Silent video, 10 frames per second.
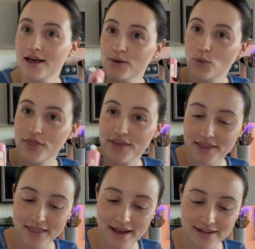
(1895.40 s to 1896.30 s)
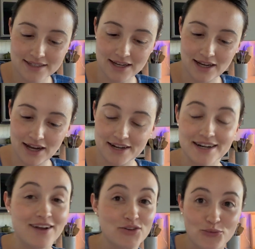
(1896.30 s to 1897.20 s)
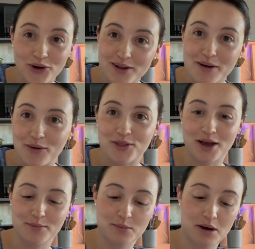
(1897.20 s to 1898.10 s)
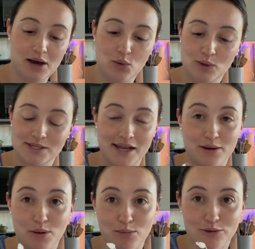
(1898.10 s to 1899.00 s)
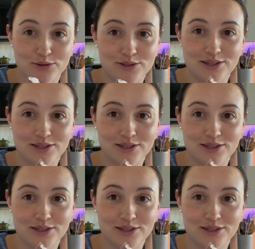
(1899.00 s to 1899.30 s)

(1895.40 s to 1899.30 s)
One thing that I didn't have to worry about with Omnipod was air bubbles.